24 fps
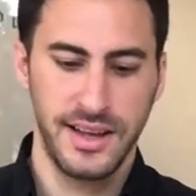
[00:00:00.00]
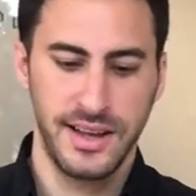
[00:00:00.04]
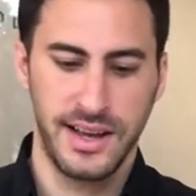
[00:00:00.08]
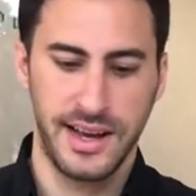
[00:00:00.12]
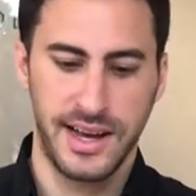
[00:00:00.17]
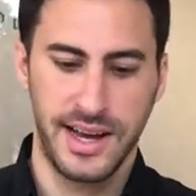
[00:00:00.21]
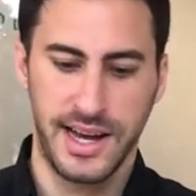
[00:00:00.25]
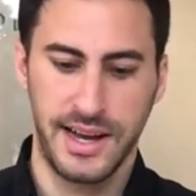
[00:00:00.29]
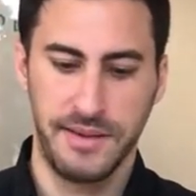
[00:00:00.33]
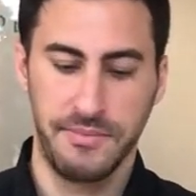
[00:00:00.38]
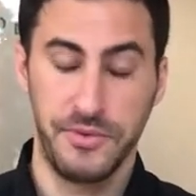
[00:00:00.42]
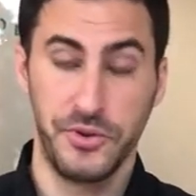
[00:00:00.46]

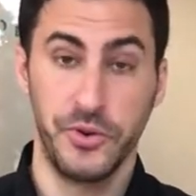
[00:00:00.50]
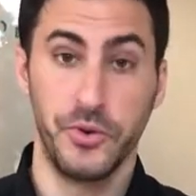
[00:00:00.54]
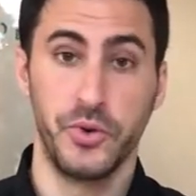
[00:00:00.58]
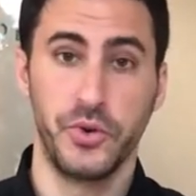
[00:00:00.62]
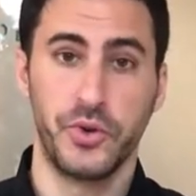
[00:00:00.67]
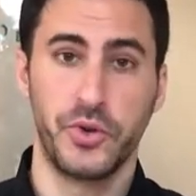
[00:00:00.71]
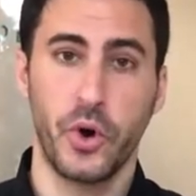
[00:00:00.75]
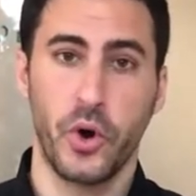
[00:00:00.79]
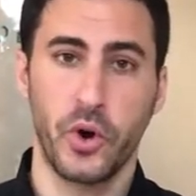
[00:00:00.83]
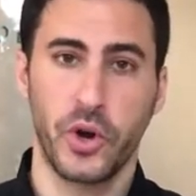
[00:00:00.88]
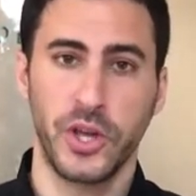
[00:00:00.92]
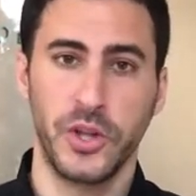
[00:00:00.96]
um, you're
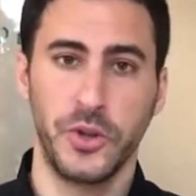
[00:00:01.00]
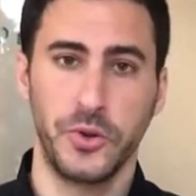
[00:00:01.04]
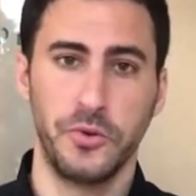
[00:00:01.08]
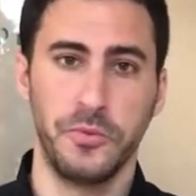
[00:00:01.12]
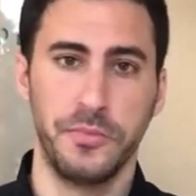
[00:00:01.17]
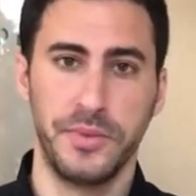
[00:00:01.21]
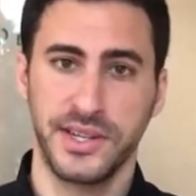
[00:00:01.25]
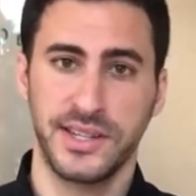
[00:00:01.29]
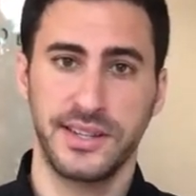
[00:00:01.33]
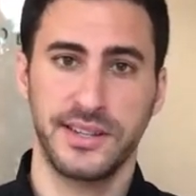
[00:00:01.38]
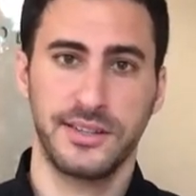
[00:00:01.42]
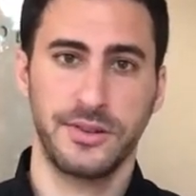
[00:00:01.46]
talking to
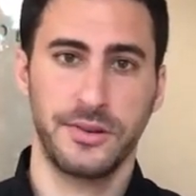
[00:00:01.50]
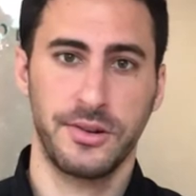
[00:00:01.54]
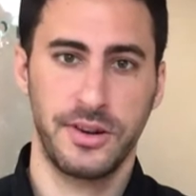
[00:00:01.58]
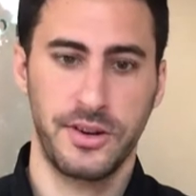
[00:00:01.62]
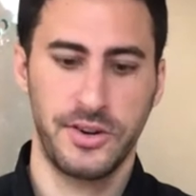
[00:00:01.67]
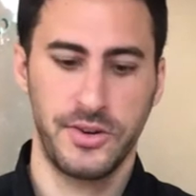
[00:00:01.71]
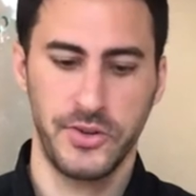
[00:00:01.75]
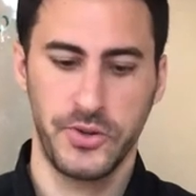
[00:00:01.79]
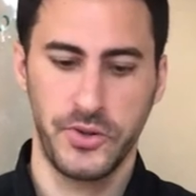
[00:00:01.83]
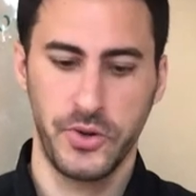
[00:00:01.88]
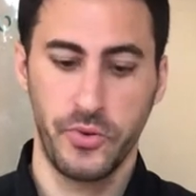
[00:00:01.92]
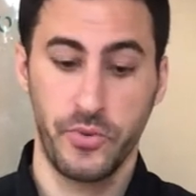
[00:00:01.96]
business
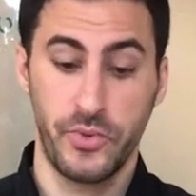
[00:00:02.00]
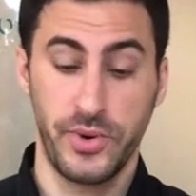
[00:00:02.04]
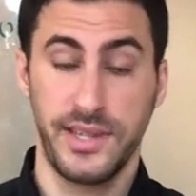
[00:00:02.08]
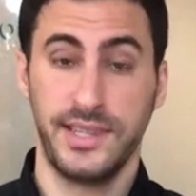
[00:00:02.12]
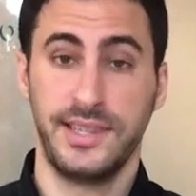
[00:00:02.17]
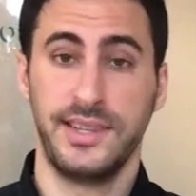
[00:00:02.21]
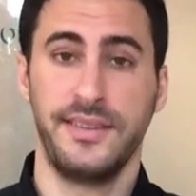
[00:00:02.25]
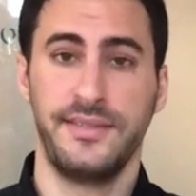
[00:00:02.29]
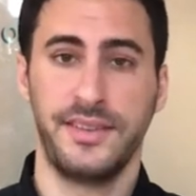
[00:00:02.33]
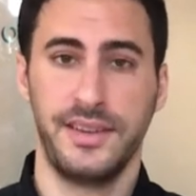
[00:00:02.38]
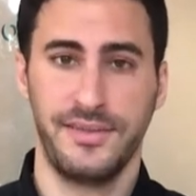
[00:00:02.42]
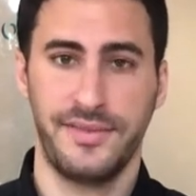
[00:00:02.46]
owners, you're
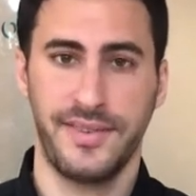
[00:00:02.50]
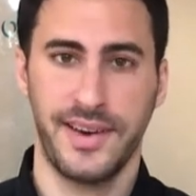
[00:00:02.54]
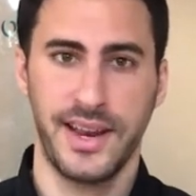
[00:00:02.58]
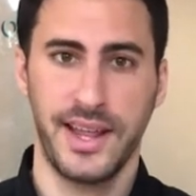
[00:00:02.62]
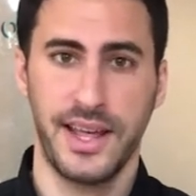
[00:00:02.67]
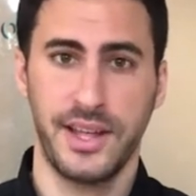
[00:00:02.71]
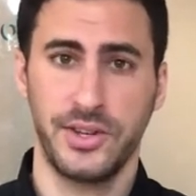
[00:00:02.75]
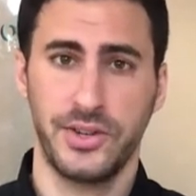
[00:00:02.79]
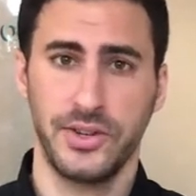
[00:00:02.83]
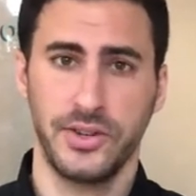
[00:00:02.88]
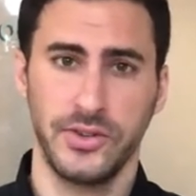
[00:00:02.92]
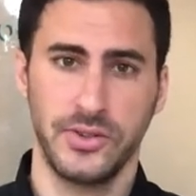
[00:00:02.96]
receiving
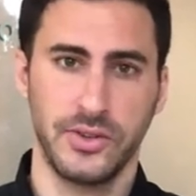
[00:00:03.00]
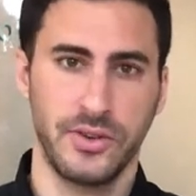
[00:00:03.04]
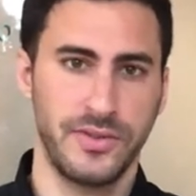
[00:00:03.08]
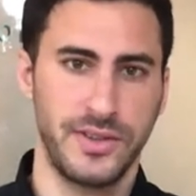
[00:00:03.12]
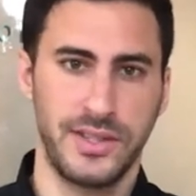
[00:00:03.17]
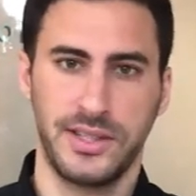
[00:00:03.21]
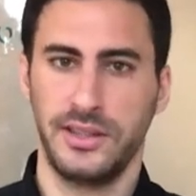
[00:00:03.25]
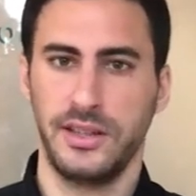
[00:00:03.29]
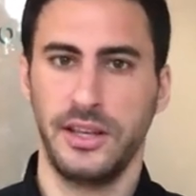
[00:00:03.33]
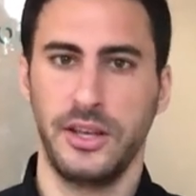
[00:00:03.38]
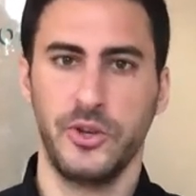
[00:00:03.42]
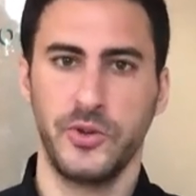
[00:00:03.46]
financials,
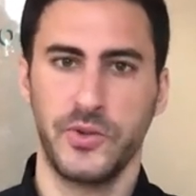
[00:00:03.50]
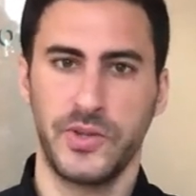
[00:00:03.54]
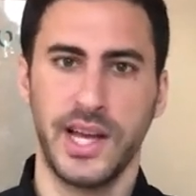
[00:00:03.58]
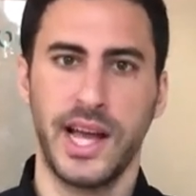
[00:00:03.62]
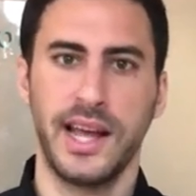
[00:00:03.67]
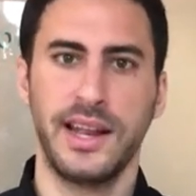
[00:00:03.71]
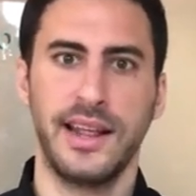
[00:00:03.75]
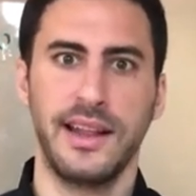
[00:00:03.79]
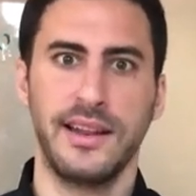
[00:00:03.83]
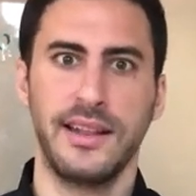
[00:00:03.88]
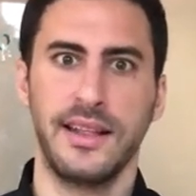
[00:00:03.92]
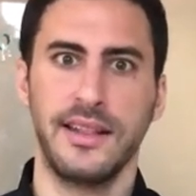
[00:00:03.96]
obviously you
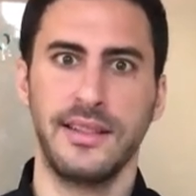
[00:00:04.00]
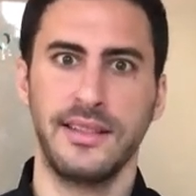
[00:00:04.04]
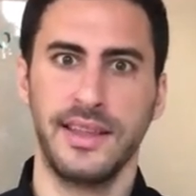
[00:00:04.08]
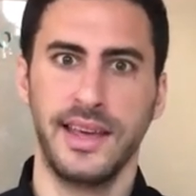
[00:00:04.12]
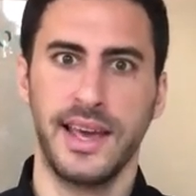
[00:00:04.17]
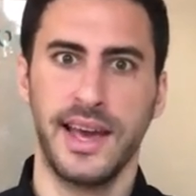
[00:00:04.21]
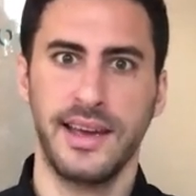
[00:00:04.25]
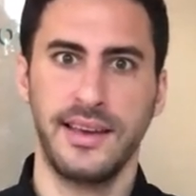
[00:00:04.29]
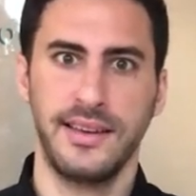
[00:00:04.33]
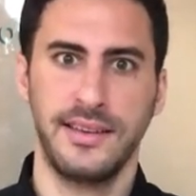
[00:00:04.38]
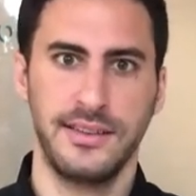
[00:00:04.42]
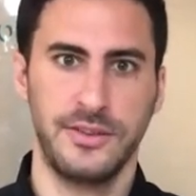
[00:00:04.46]
sign in N
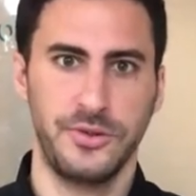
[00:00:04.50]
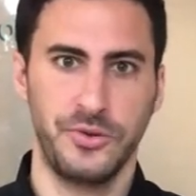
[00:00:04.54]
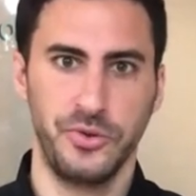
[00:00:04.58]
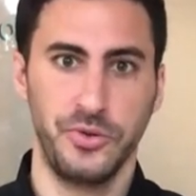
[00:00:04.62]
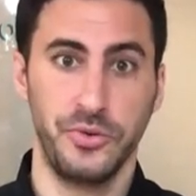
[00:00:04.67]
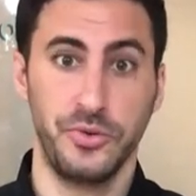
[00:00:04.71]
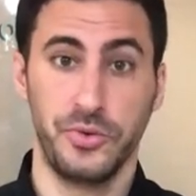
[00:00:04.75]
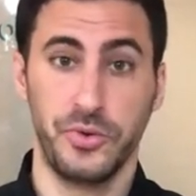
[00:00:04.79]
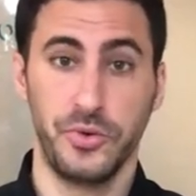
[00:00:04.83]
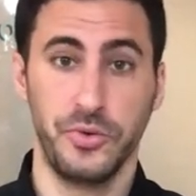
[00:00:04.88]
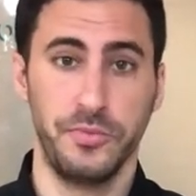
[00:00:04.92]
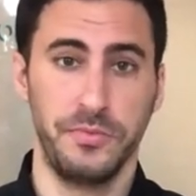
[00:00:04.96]
D As
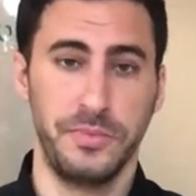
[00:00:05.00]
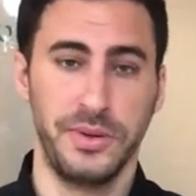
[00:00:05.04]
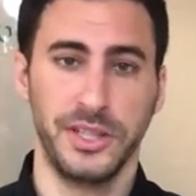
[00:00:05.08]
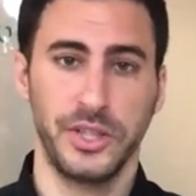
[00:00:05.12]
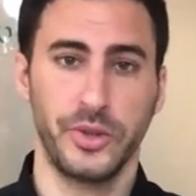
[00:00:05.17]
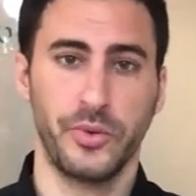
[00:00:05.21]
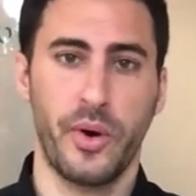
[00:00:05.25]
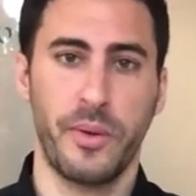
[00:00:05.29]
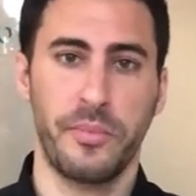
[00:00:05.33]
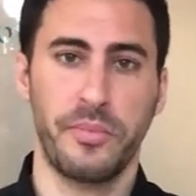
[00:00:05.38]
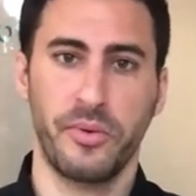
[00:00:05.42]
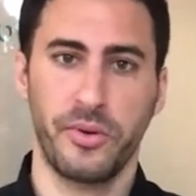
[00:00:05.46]
to, to
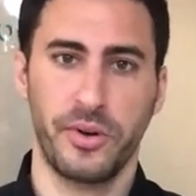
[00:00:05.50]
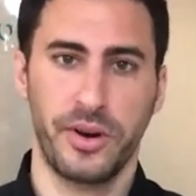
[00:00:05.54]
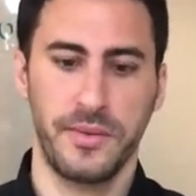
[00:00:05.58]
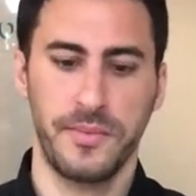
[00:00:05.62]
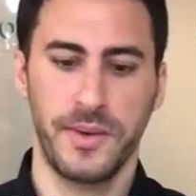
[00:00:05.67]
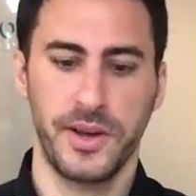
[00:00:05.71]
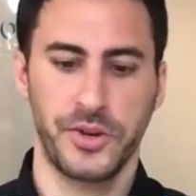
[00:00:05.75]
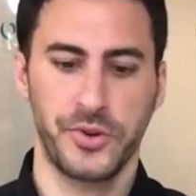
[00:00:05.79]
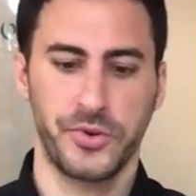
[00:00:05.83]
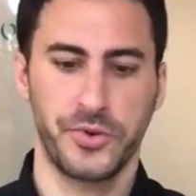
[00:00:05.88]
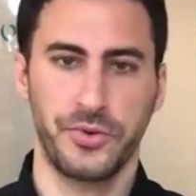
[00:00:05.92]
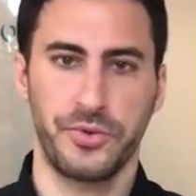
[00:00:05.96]
build rapport and
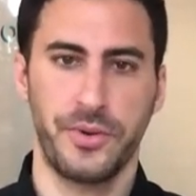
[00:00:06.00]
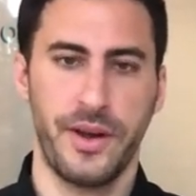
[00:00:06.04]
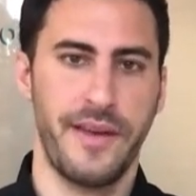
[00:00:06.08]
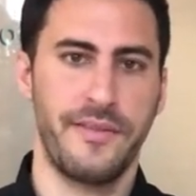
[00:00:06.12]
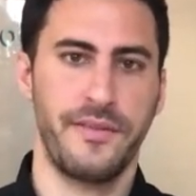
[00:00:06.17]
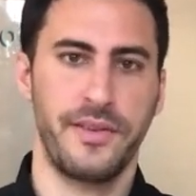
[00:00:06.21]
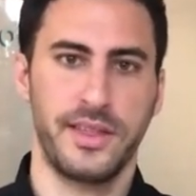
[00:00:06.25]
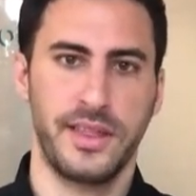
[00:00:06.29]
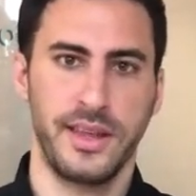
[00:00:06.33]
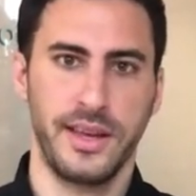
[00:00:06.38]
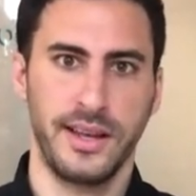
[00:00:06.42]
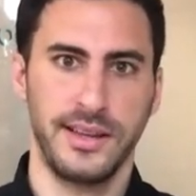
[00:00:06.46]
make sure
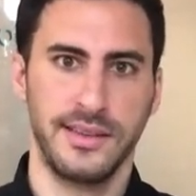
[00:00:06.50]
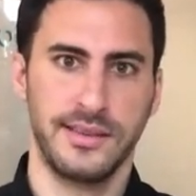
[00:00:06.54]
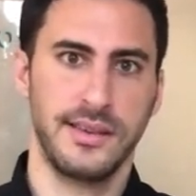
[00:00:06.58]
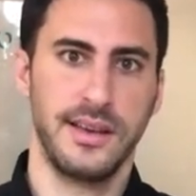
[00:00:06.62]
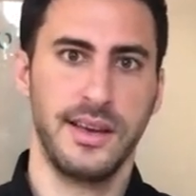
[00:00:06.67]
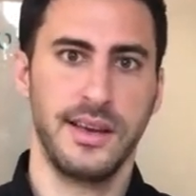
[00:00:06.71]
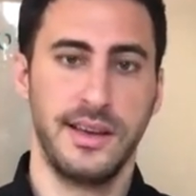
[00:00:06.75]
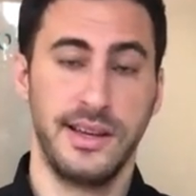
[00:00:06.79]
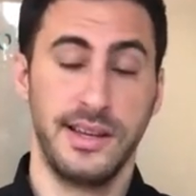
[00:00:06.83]
everything is,